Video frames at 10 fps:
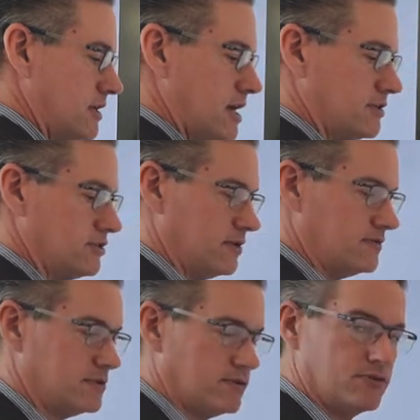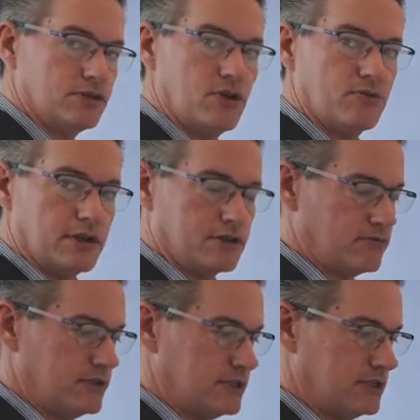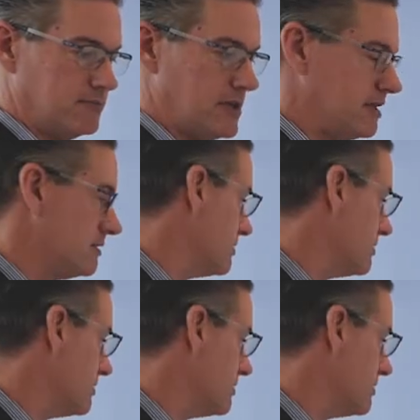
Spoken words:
not shift, so there's no increase in demand.